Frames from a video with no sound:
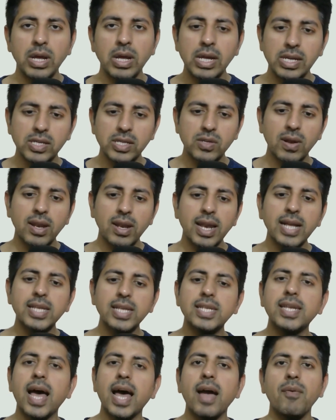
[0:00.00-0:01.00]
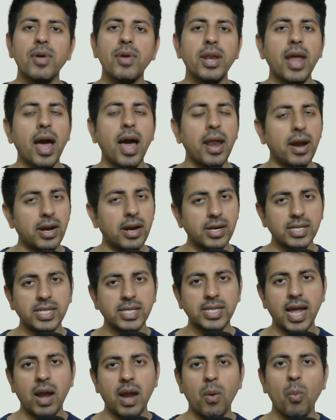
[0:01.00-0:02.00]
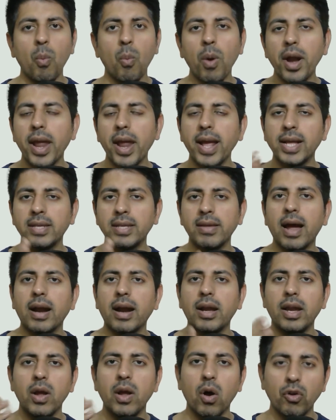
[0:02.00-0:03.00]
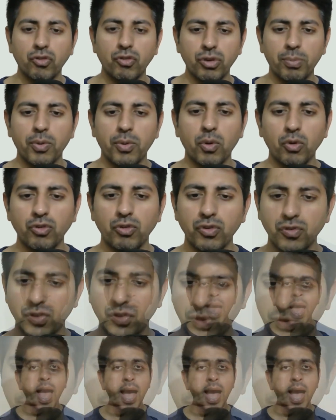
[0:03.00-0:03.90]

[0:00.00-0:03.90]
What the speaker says: So let's dive in and understand what exactly osteoporosis is.